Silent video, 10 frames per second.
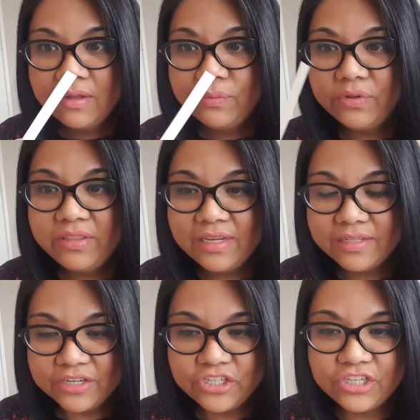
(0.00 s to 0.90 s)
with the
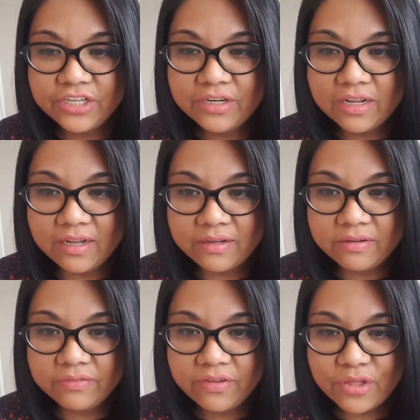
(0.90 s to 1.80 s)
addition
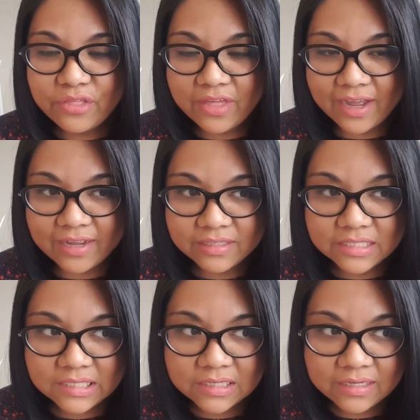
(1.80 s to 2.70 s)
of
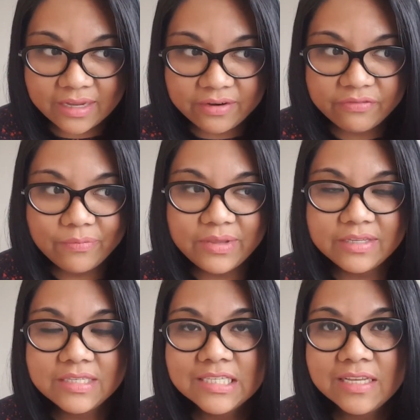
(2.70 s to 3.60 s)
that
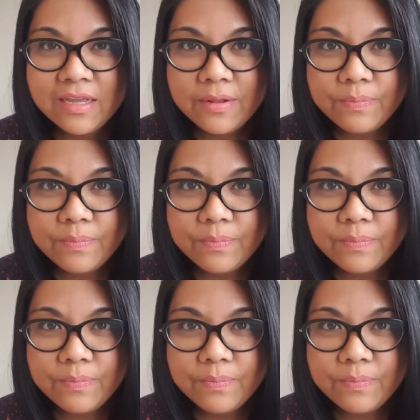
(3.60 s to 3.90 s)
infamous